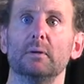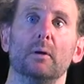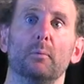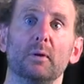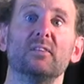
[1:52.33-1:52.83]

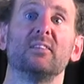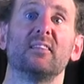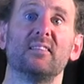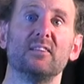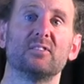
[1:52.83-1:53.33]
which is
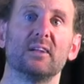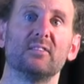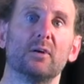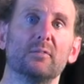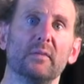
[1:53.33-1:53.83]
essentially
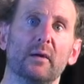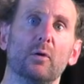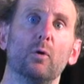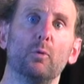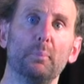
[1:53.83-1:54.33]
solving the
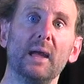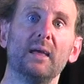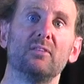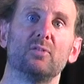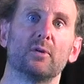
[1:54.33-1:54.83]
all
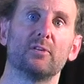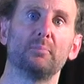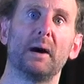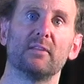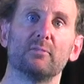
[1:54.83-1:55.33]
pairs shortest
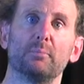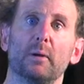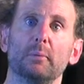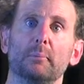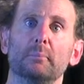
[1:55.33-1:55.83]
path
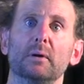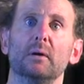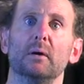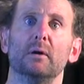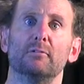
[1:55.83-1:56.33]
problem
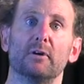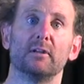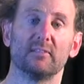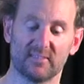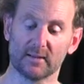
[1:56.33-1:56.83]
for a
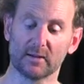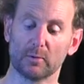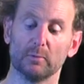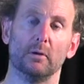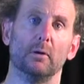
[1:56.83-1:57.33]

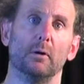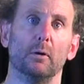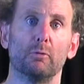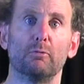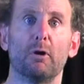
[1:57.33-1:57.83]
single
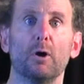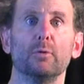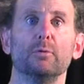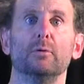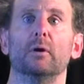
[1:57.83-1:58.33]

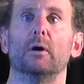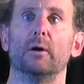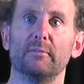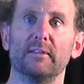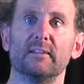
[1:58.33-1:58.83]
row
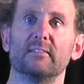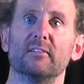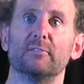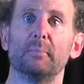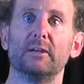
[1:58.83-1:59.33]
of the
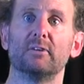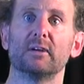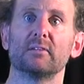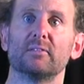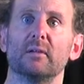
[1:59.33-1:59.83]
distance matrix,